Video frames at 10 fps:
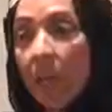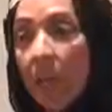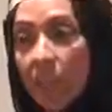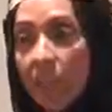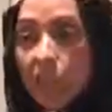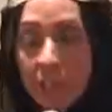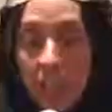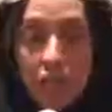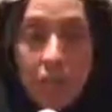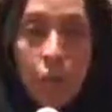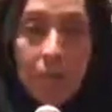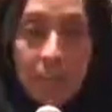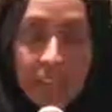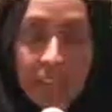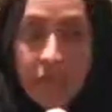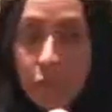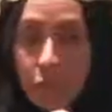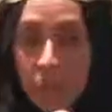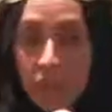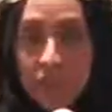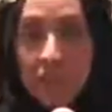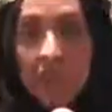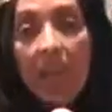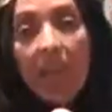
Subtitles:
I teach a lecture called Fiqh of Nutrition,